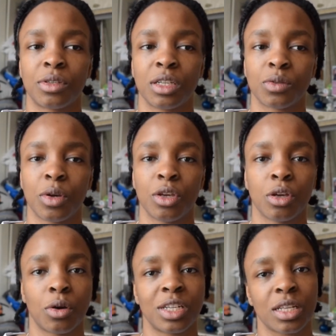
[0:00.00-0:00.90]
things where you can go
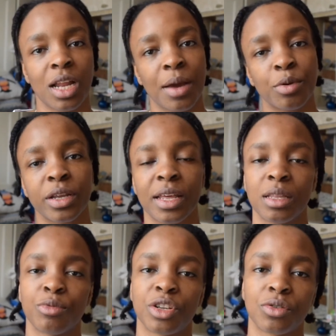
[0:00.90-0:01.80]
into the library and let them
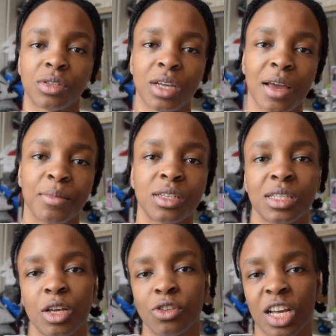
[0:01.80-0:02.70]
read your assignments and
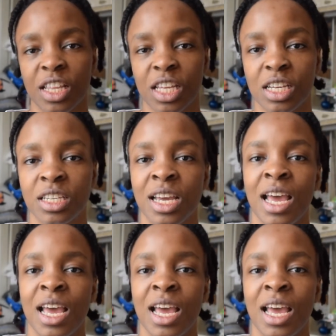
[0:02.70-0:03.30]
those kind of things.